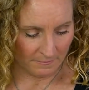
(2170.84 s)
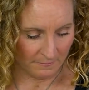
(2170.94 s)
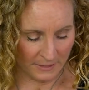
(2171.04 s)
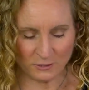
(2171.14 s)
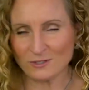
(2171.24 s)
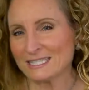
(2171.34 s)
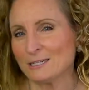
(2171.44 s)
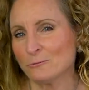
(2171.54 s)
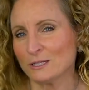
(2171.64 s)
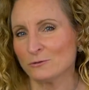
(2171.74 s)
But you
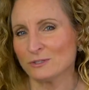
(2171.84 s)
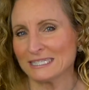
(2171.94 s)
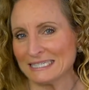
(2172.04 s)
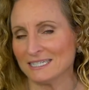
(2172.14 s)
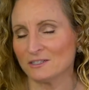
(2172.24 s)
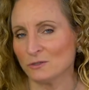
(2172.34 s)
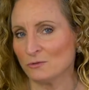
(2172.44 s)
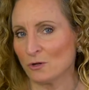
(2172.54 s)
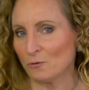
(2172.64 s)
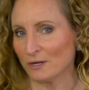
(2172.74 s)
see what you see and you
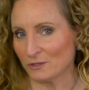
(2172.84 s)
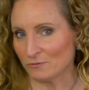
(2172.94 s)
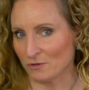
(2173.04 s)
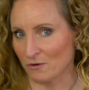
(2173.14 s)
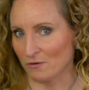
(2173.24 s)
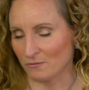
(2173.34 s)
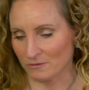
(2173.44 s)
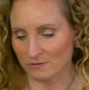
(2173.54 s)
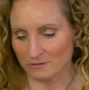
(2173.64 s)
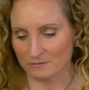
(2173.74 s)
know what you know.
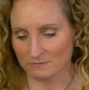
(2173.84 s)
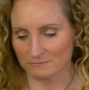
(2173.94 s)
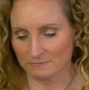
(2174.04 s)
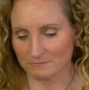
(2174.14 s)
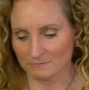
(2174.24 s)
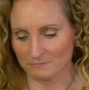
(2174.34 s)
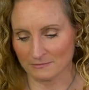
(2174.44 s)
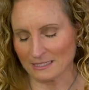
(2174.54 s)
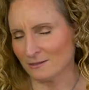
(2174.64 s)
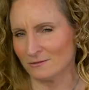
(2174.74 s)

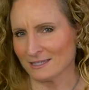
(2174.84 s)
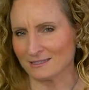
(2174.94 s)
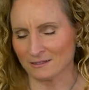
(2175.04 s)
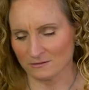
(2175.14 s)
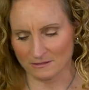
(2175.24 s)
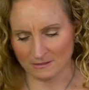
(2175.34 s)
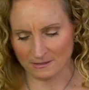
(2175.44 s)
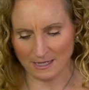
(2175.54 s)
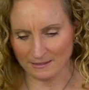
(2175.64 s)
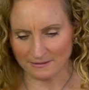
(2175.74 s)
I know that sounds
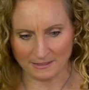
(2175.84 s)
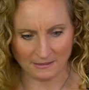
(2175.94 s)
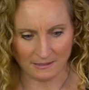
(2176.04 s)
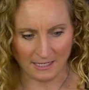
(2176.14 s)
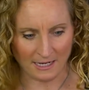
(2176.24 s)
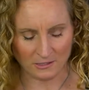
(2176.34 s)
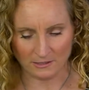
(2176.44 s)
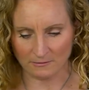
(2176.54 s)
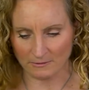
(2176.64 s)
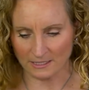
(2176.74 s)
kind of silly
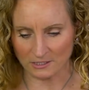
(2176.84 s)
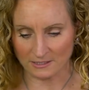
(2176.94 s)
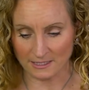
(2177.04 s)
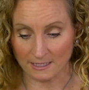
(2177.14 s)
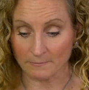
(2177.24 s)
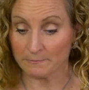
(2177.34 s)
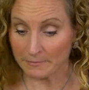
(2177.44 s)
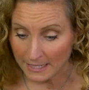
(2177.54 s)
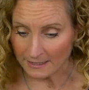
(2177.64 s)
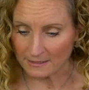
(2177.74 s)
actually when I just said it,
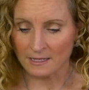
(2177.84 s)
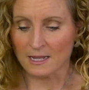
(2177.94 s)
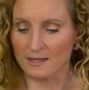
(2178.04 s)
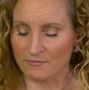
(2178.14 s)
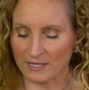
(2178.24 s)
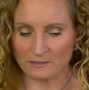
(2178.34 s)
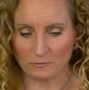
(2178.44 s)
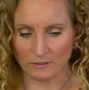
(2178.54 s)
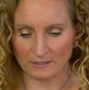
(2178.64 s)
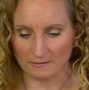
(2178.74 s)
but that's
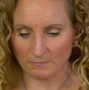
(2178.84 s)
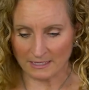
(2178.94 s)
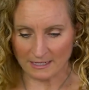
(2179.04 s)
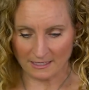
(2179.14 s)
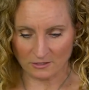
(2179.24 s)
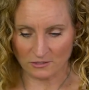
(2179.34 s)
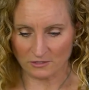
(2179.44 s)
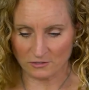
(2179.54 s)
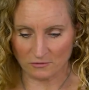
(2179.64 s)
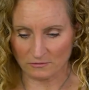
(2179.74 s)
what my guides
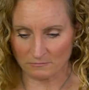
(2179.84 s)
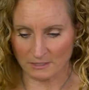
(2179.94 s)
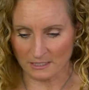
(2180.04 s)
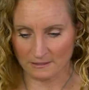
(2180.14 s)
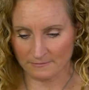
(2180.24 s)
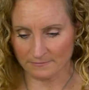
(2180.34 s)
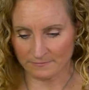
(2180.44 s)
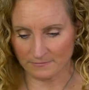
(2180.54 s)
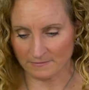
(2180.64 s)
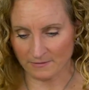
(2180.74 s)
just told me.
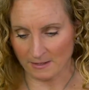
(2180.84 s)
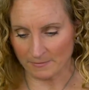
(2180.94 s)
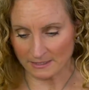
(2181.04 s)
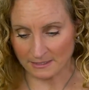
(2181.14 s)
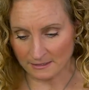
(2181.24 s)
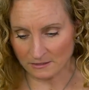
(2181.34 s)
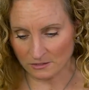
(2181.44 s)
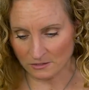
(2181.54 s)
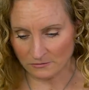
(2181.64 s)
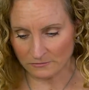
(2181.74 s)
If that makes sense
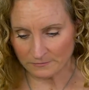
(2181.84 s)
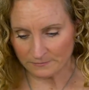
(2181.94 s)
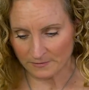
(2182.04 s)
to you.